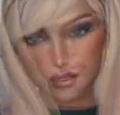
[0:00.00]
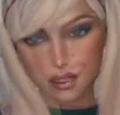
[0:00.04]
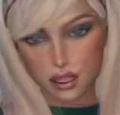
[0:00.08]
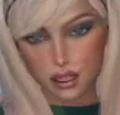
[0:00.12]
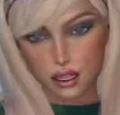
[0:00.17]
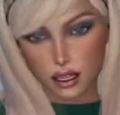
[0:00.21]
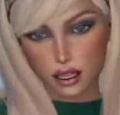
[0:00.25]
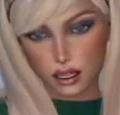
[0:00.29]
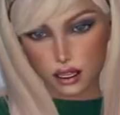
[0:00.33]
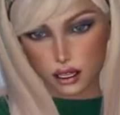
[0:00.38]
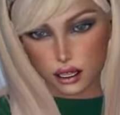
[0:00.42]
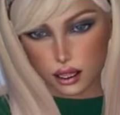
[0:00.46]

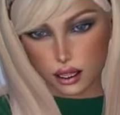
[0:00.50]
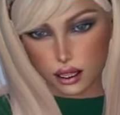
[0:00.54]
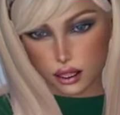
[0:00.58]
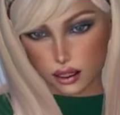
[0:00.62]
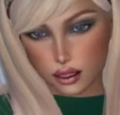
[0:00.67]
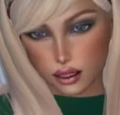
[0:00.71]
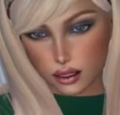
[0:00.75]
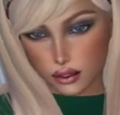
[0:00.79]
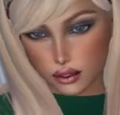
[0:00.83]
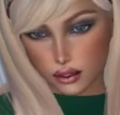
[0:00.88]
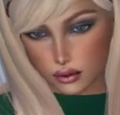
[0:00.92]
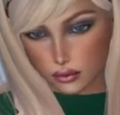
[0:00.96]
Okay,
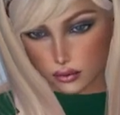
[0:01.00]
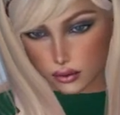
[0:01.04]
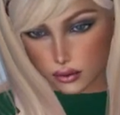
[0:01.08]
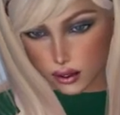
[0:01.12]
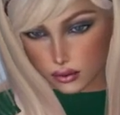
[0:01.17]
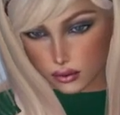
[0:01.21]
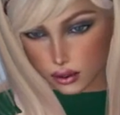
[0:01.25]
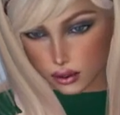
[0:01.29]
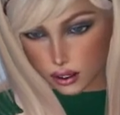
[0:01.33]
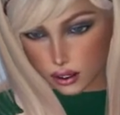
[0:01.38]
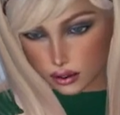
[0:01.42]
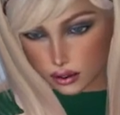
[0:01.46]
perhaps I had to
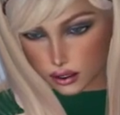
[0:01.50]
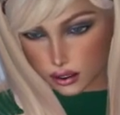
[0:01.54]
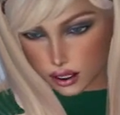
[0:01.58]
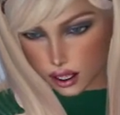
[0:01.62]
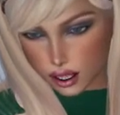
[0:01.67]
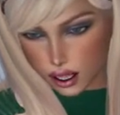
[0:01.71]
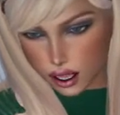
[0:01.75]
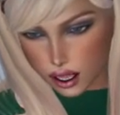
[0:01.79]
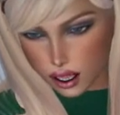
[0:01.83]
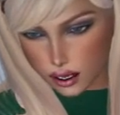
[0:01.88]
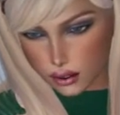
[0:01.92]
say it again.